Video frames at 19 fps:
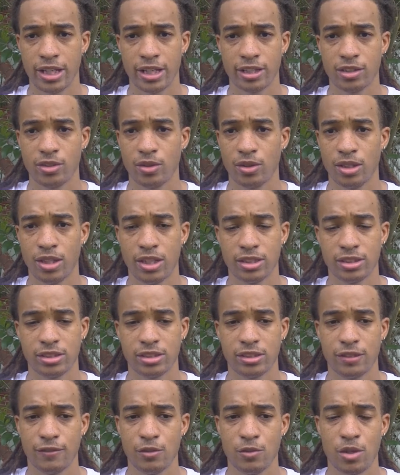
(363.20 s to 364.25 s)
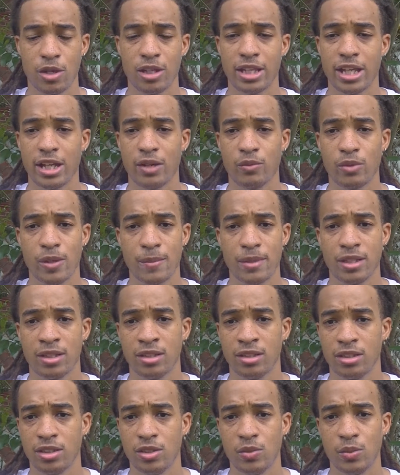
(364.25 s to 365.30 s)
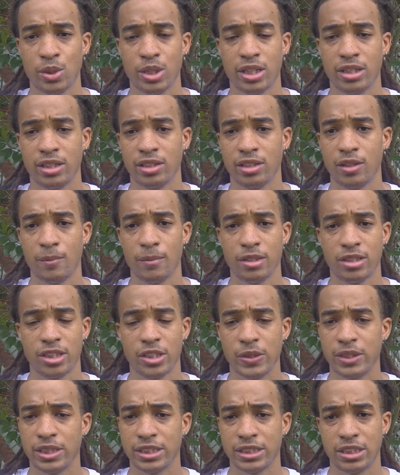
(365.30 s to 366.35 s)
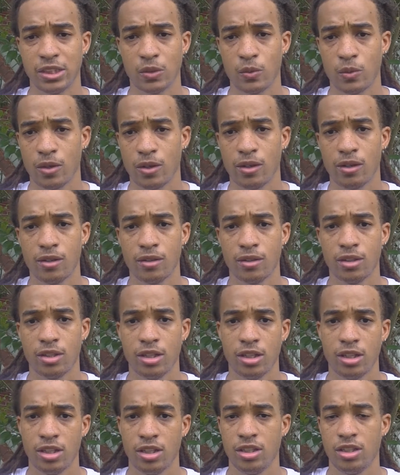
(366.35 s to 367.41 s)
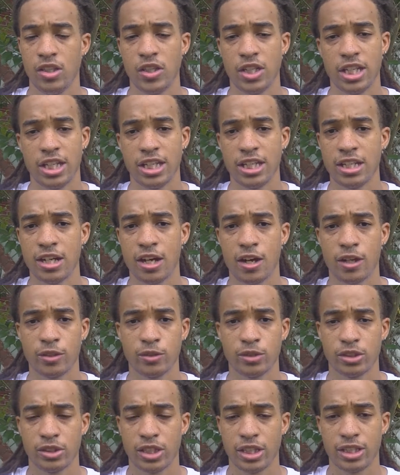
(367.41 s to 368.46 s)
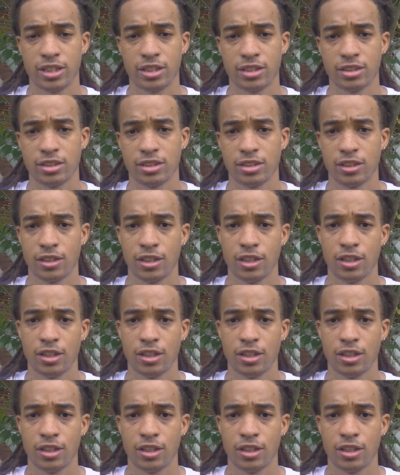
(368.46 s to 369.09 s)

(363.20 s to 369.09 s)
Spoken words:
like your lust. If you want a lot of women, you want the materialistic world, you can get all those things.